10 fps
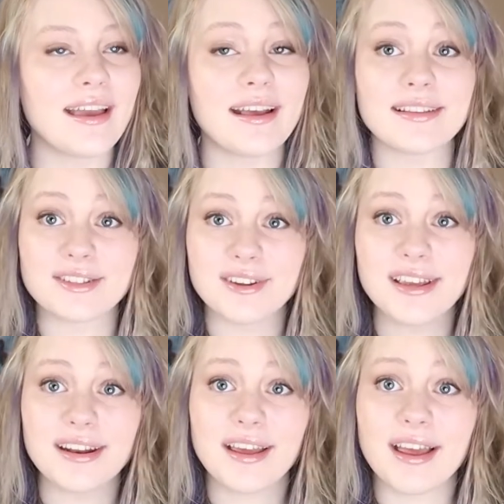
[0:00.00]
And it's a
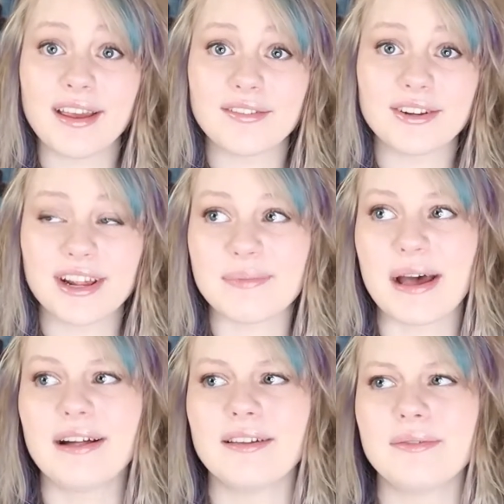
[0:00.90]
great everyday
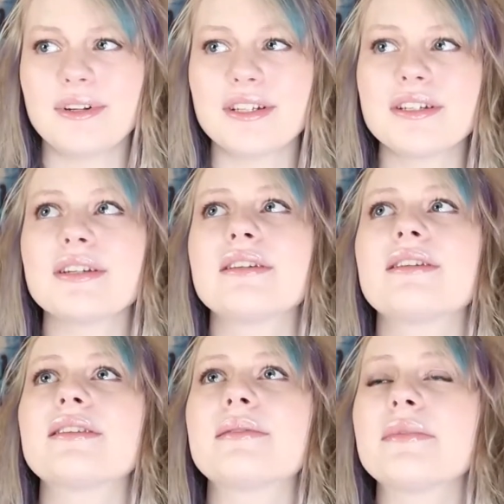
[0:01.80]
palette, which
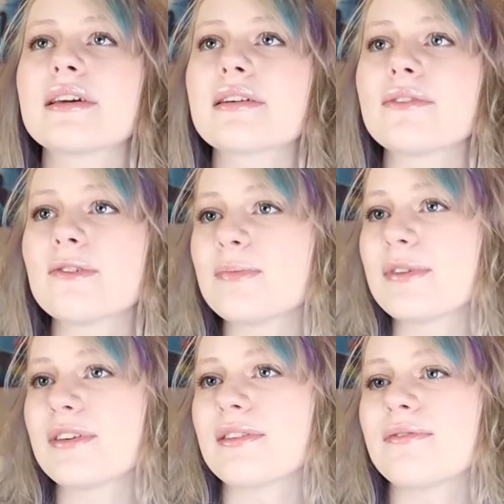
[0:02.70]
is something I've always
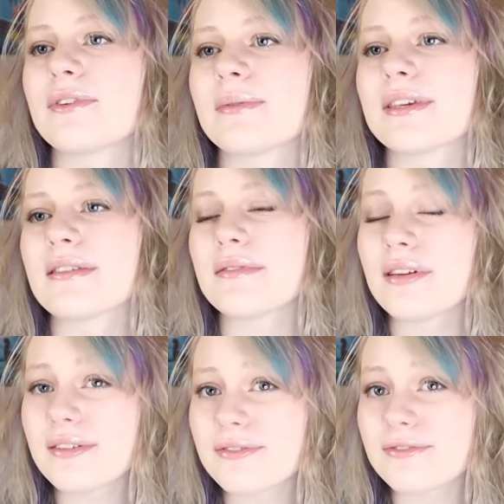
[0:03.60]
been looking for because I have a
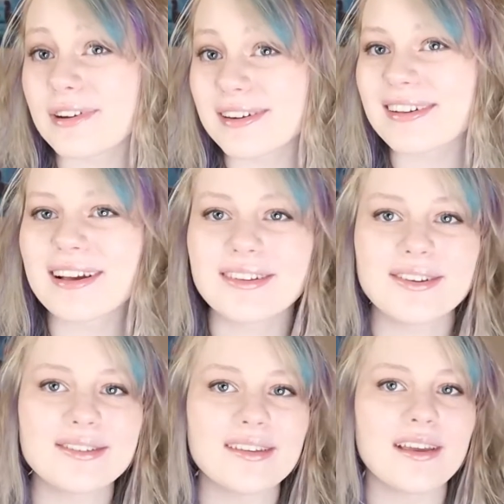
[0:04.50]
lot of fun
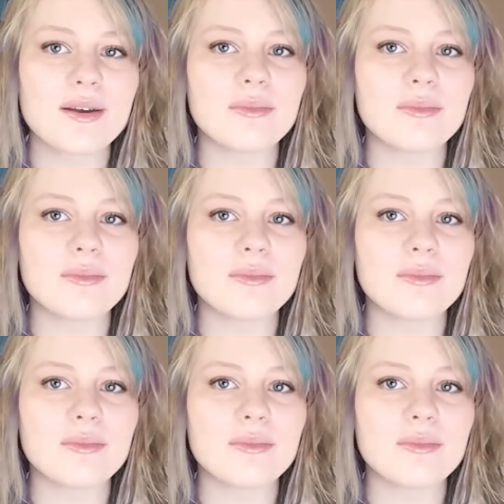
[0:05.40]
colors,